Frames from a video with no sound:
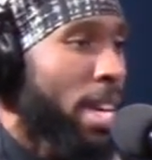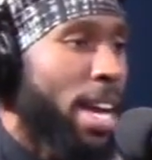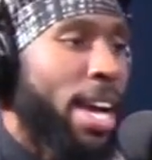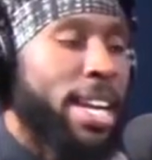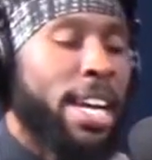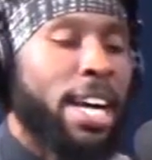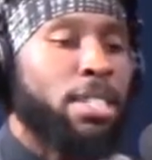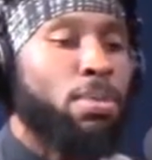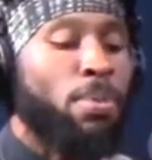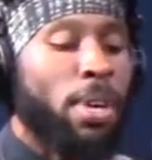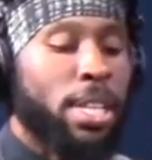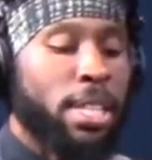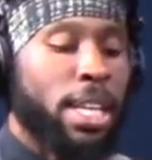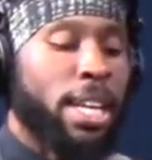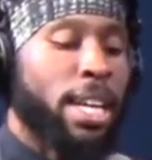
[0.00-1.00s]
And that's
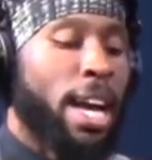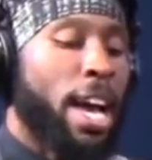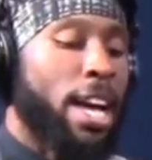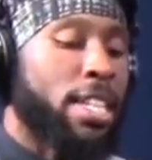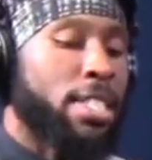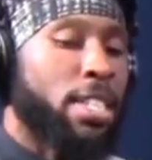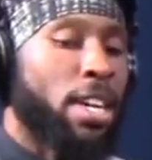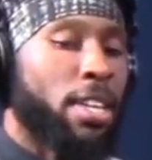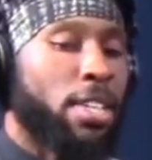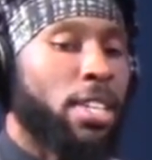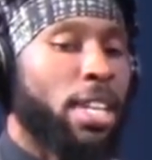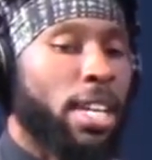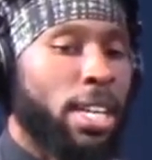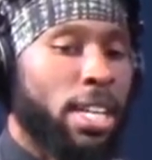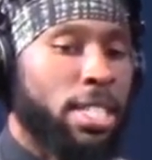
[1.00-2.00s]
one thing as younger
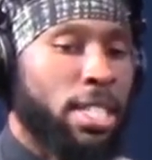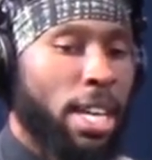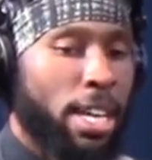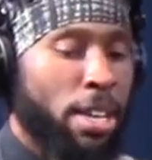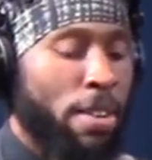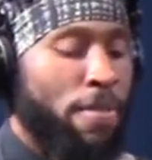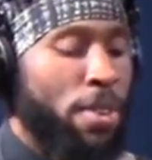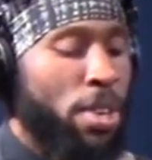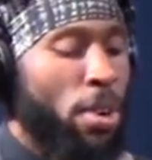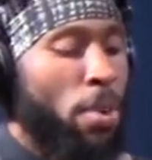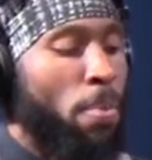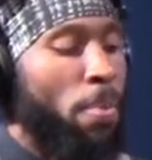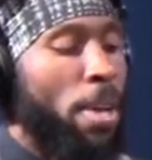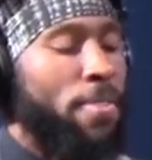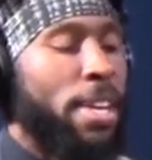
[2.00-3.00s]
kids, like, if they
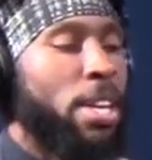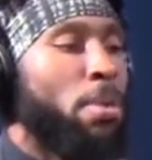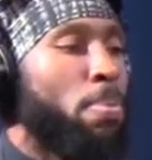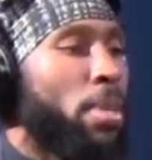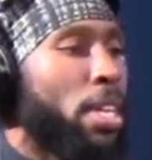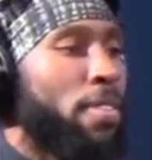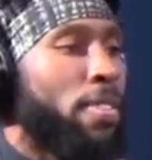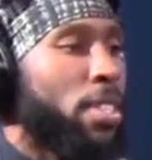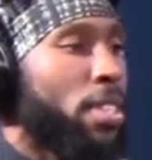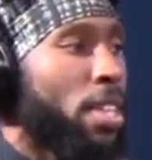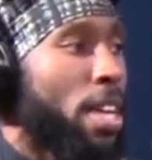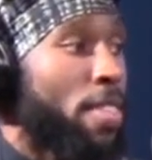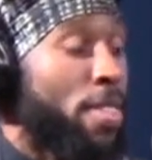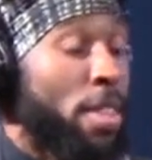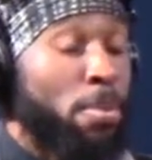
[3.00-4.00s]
don't believe
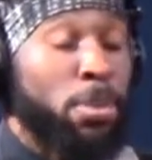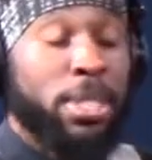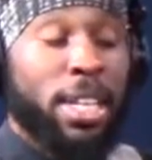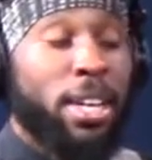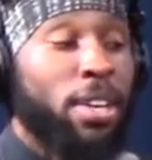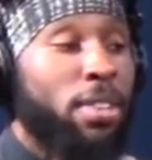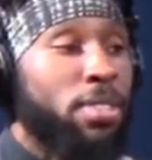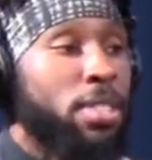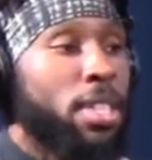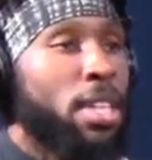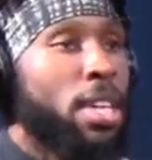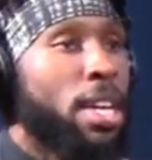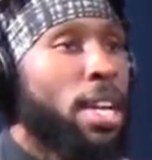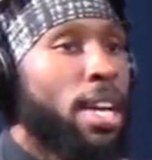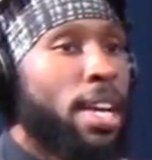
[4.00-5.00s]
in themselves,
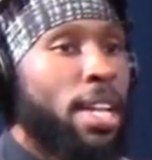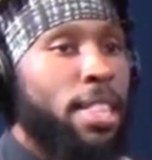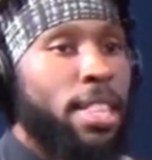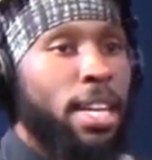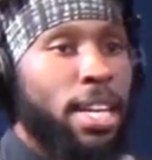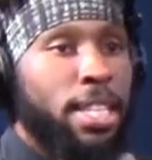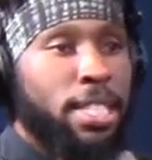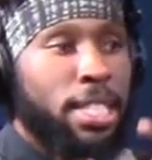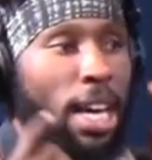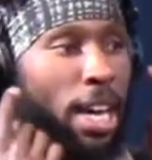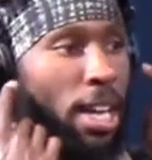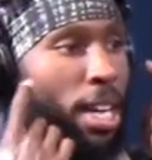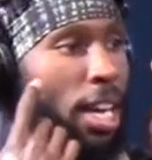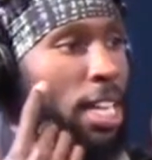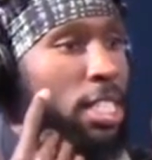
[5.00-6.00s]
then
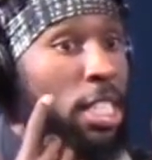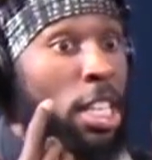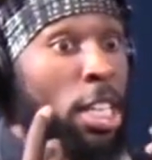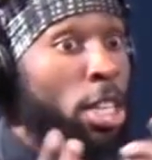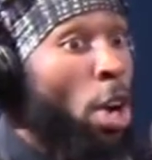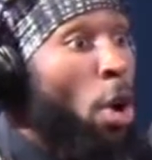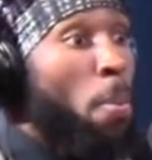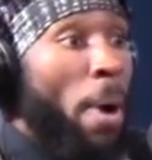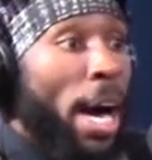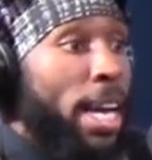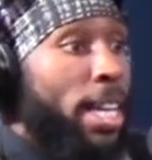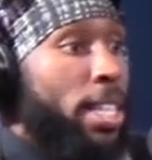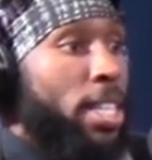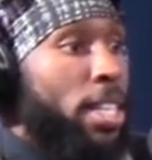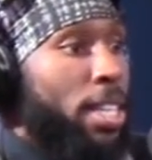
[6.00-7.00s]
psychologically
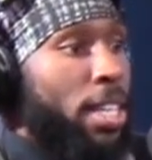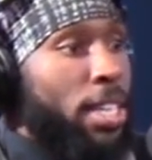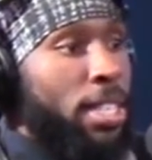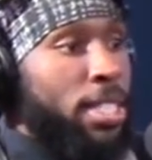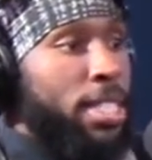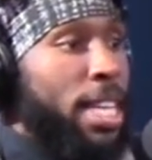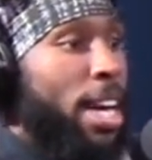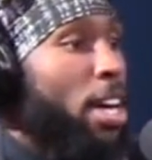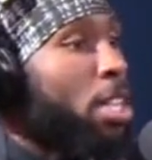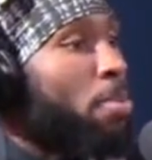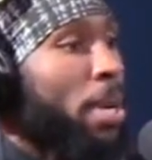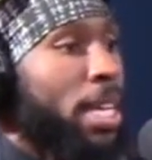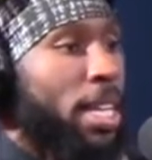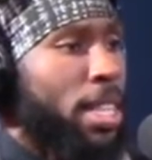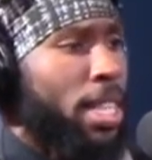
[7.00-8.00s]
nobody could tell them
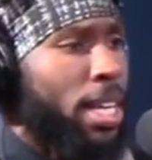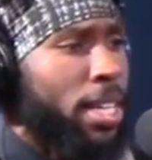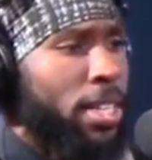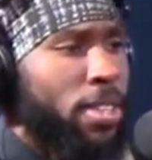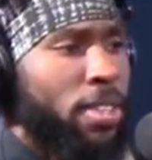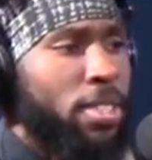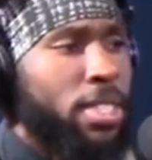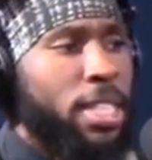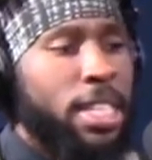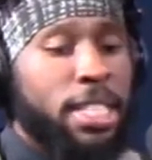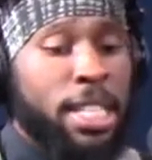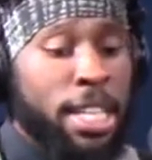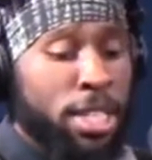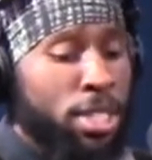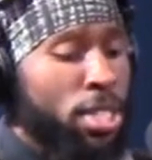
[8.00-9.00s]
anything. You know what I'm saying?
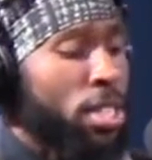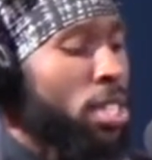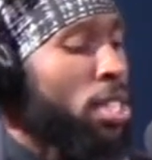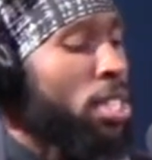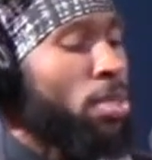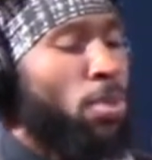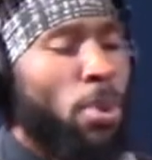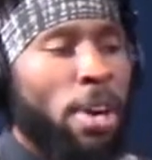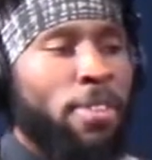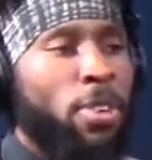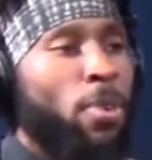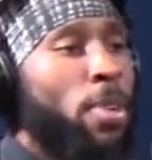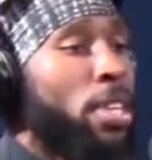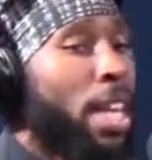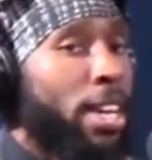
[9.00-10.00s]
Teachers, whoever,
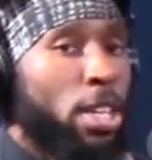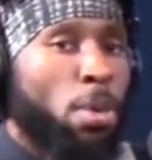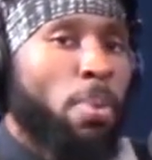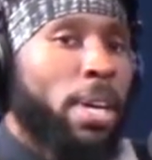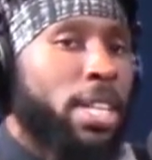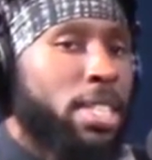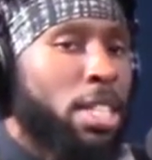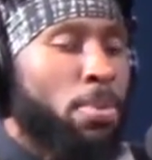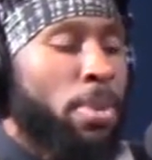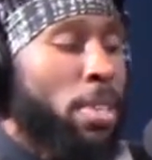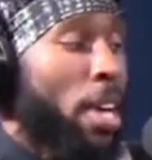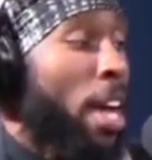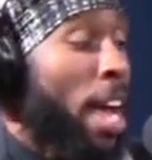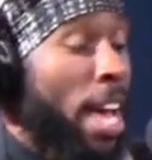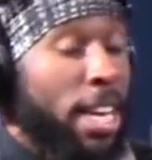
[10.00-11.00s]
like, nobody could tell me
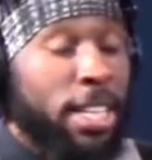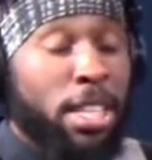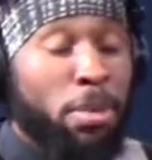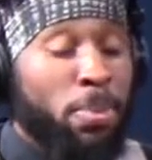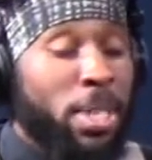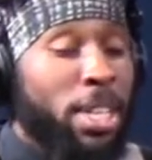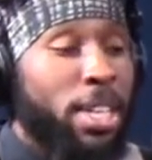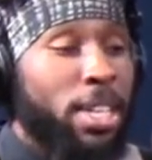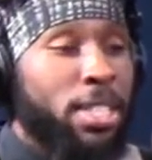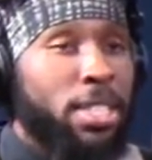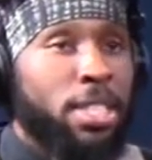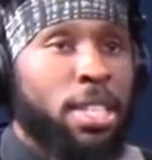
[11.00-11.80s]
anything because